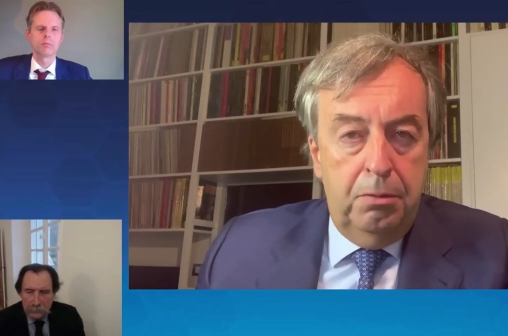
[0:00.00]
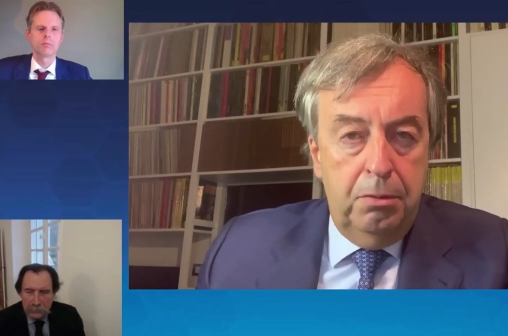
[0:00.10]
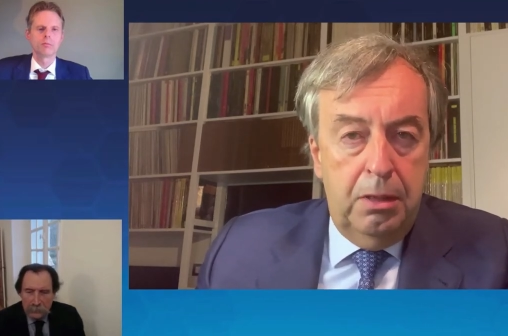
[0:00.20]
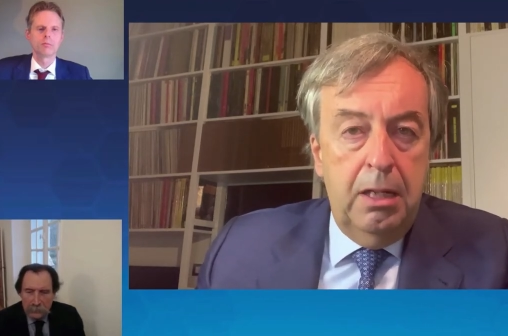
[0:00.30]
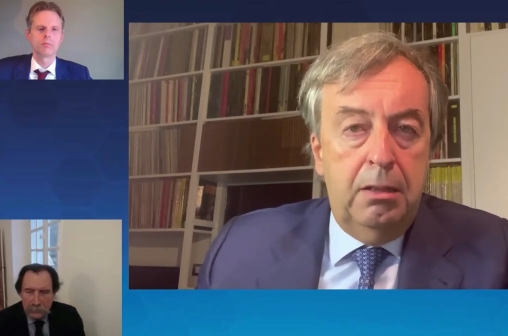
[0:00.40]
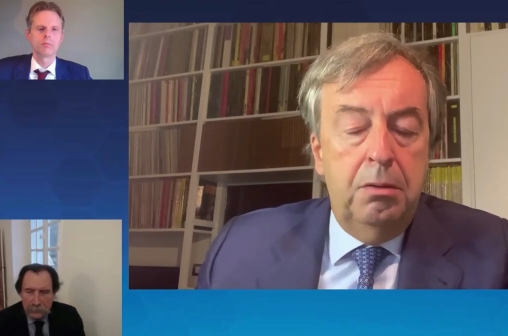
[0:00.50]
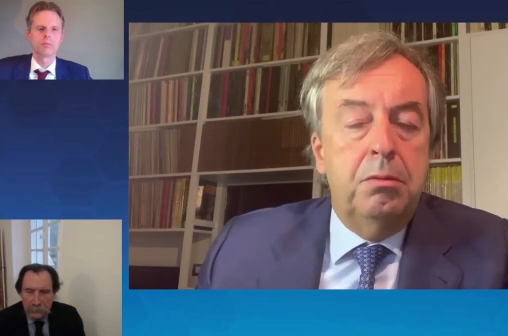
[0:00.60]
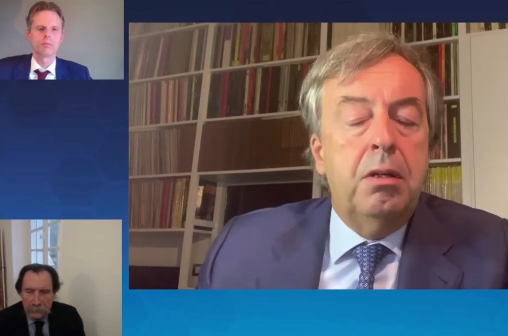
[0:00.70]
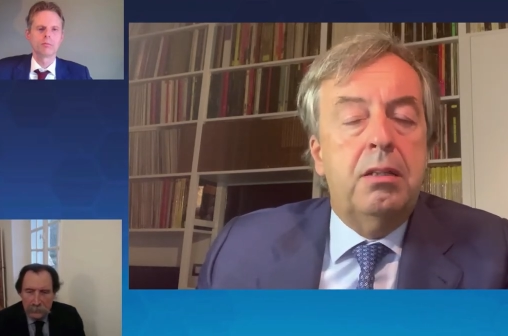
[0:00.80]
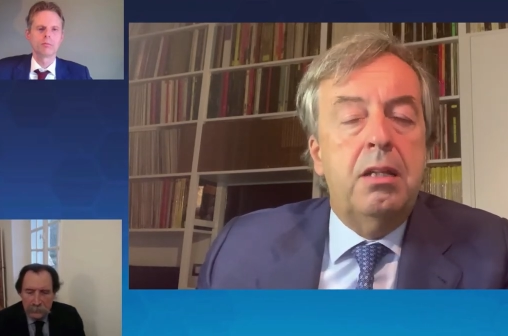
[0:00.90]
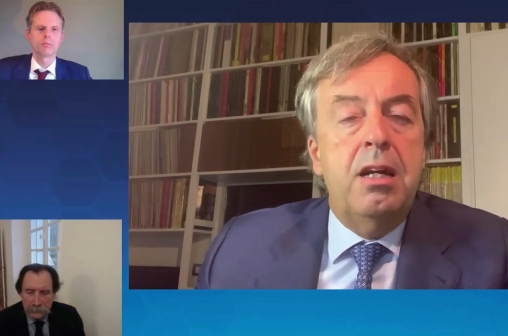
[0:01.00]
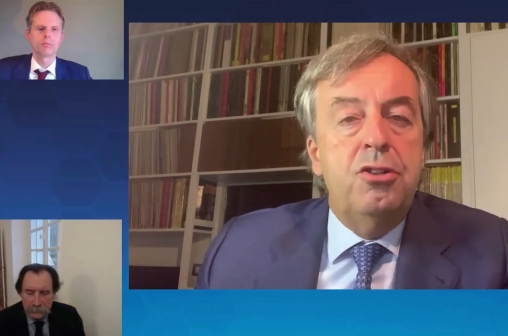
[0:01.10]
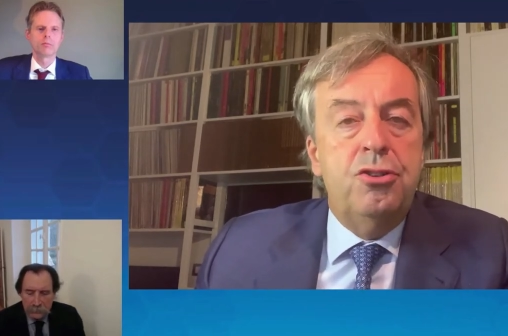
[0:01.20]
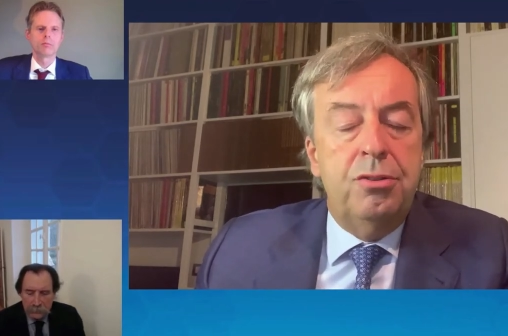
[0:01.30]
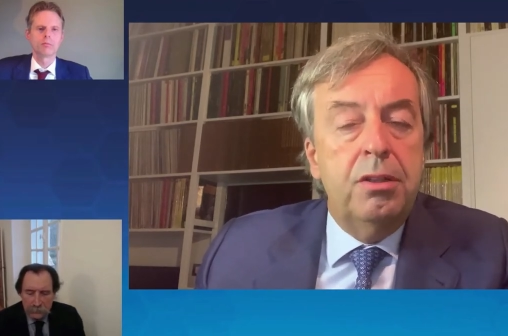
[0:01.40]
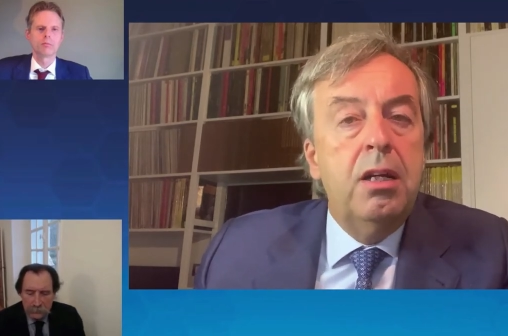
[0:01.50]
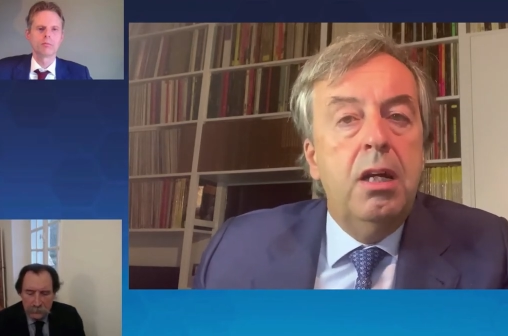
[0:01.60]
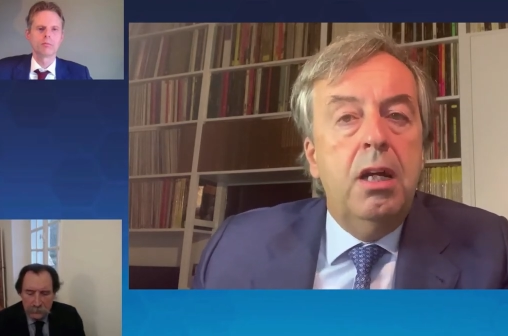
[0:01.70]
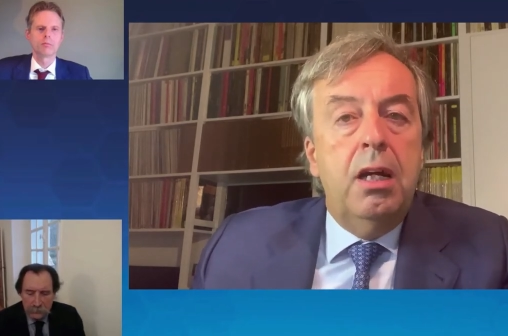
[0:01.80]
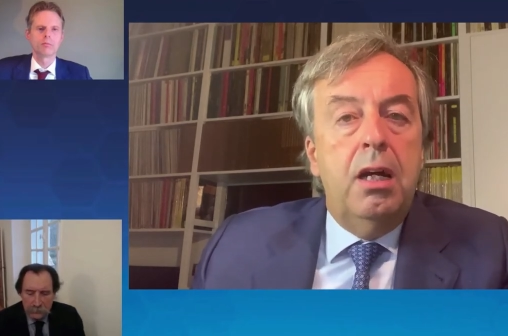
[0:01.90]
Speaker 1: take to your attention.
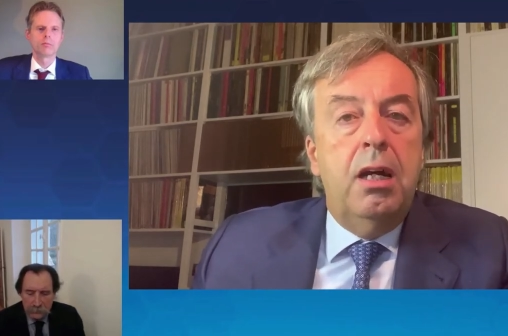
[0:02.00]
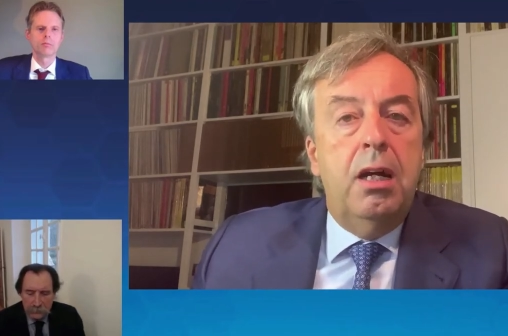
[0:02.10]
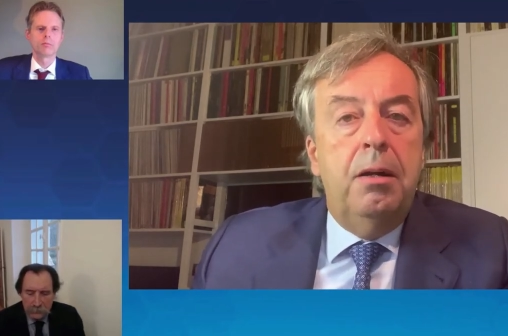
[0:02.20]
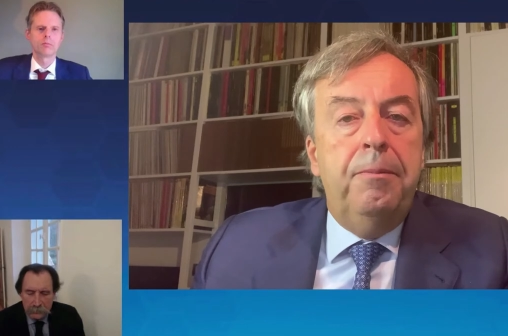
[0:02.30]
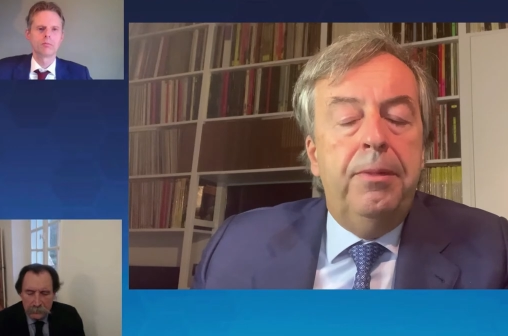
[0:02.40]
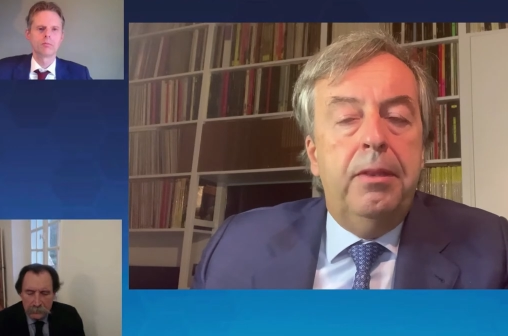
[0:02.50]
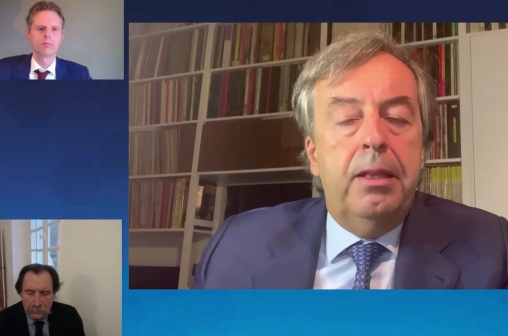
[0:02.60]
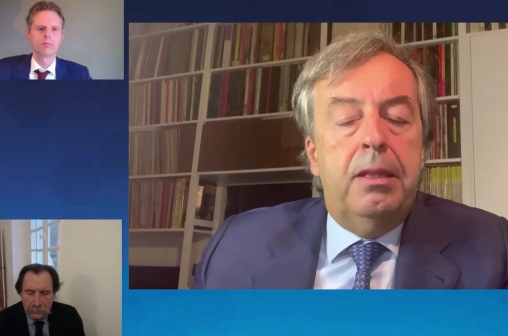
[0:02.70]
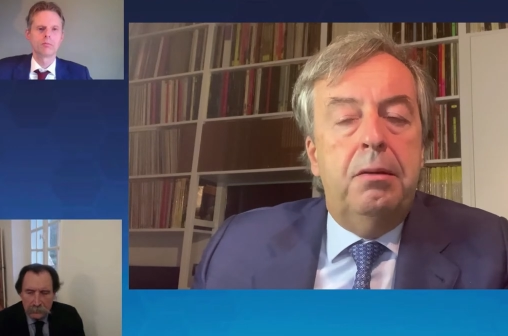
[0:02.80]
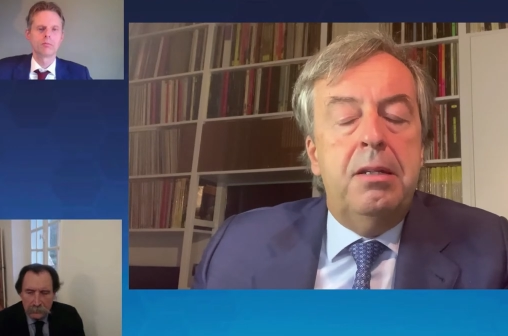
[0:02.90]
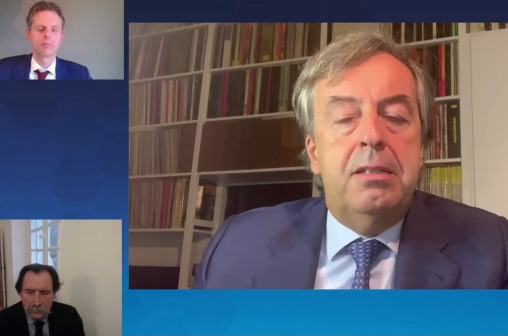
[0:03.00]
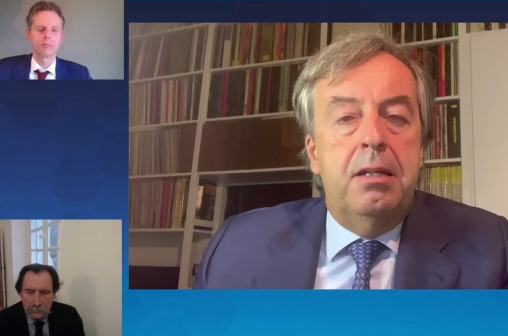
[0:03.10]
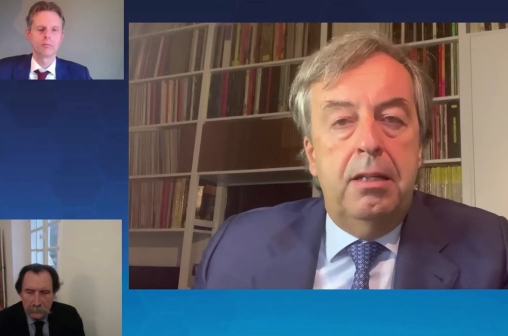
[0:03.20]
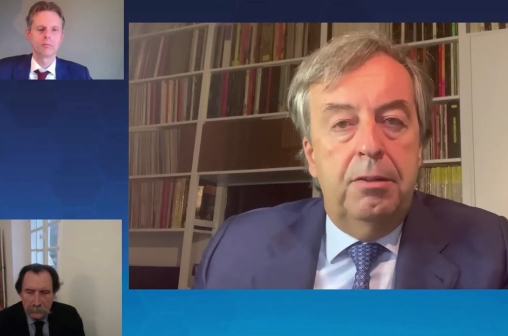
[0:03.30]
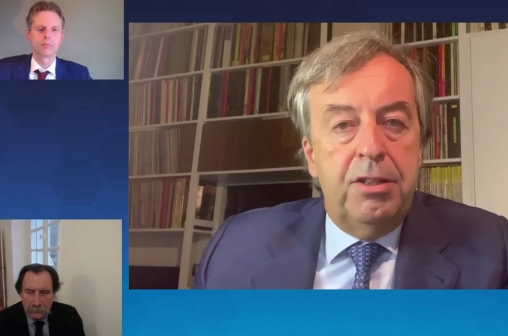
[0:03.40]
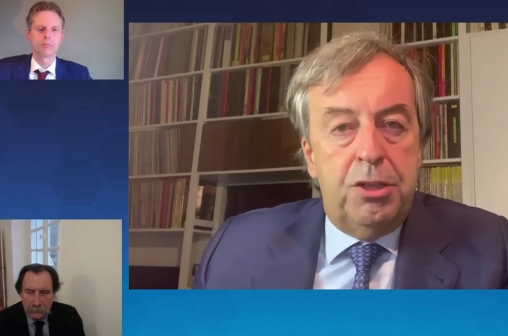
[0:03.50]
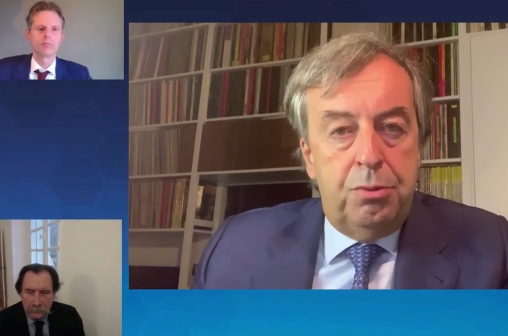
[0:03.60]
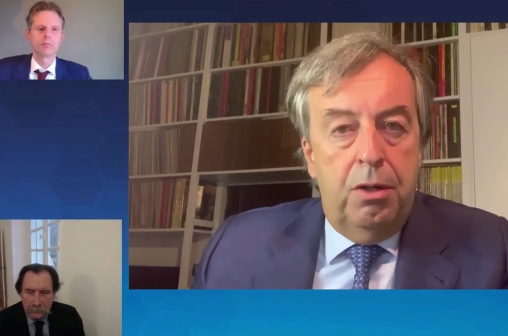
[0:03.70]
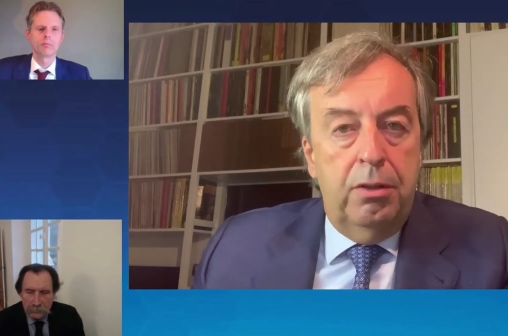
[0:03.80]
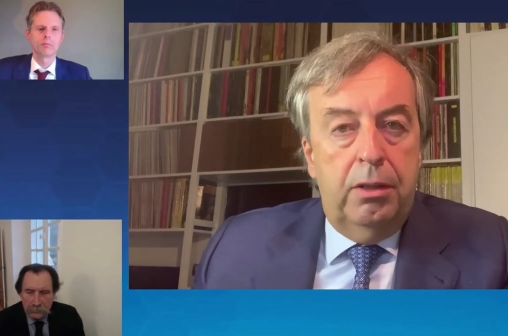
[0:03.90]
There is the need of a
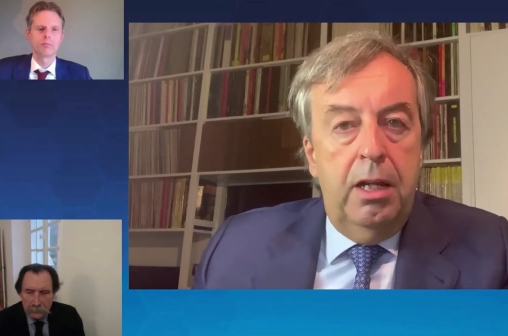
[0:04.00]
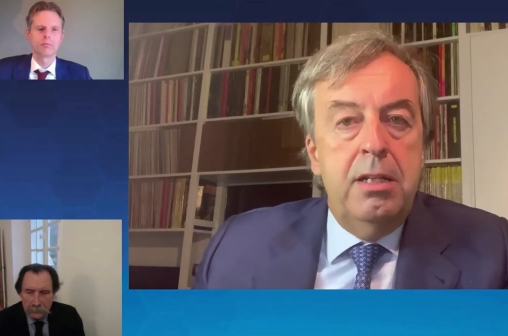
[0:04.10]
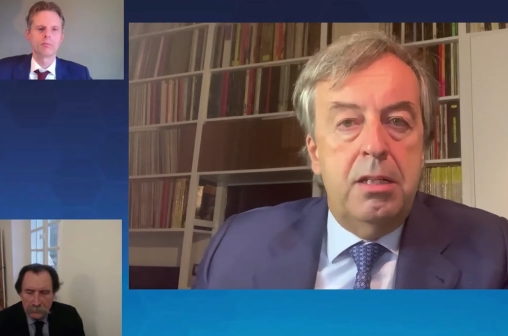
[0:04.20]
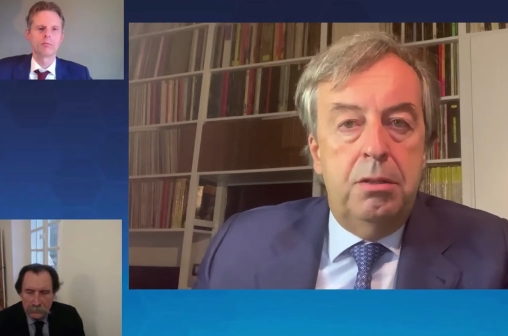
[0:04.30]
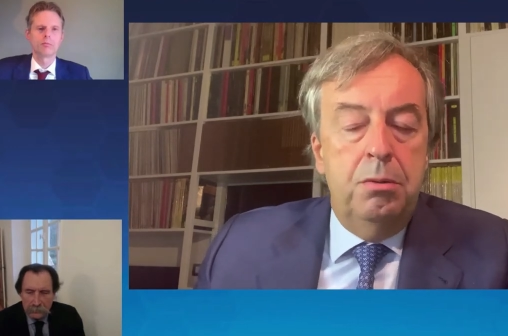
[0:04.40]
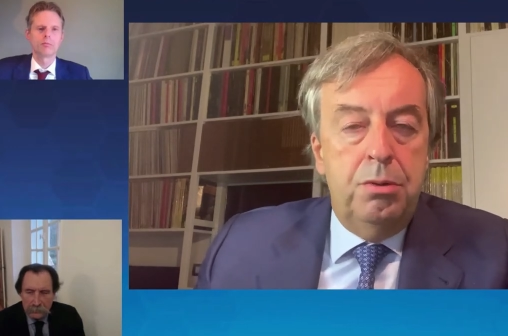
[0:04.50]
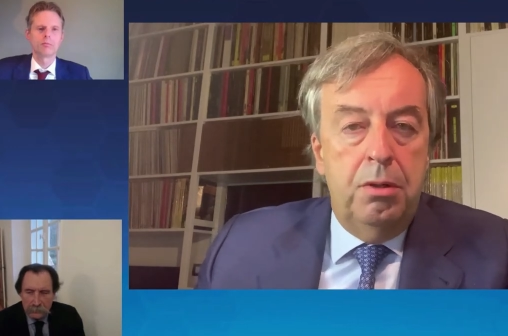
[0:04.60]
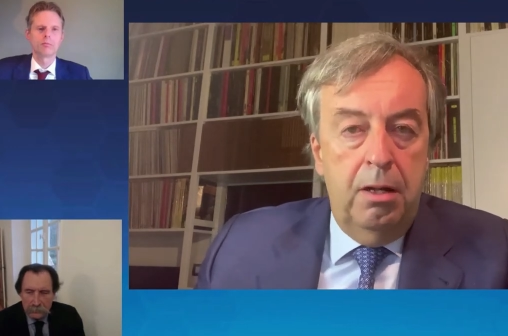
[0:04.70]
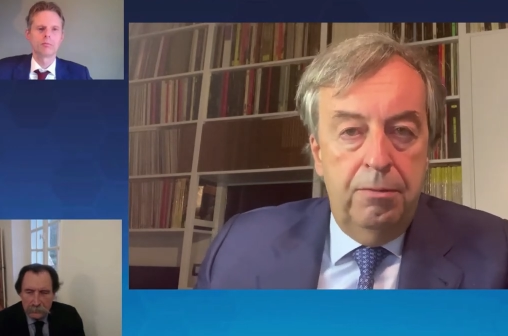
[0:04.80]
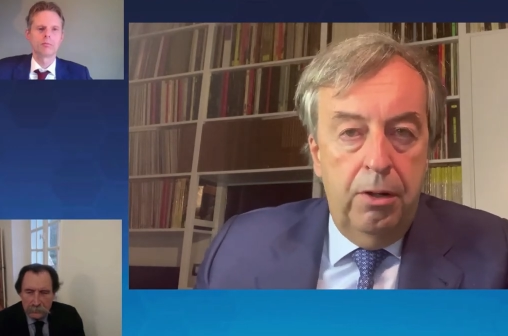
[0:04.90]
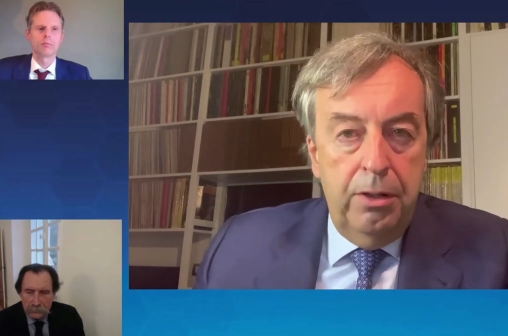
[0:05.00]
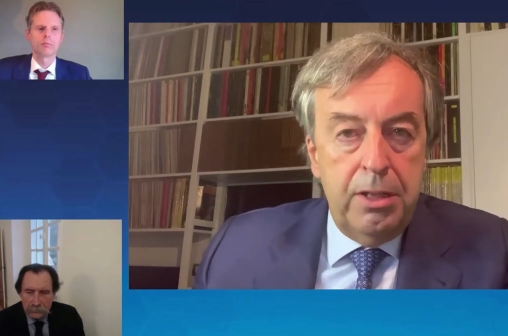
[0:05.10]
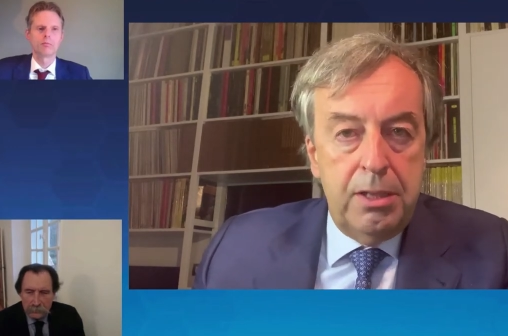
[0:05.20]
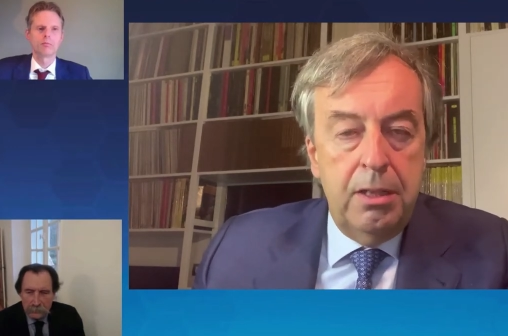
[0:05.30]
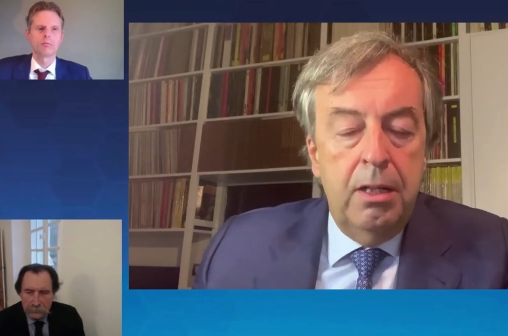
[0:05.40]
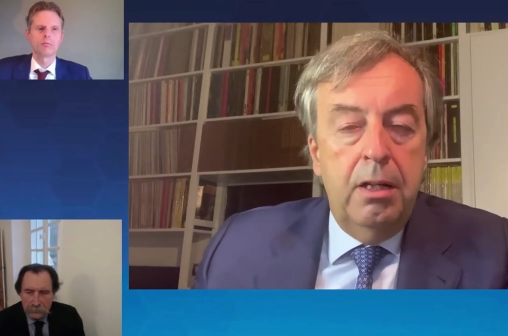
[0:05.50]
strong institutional voice.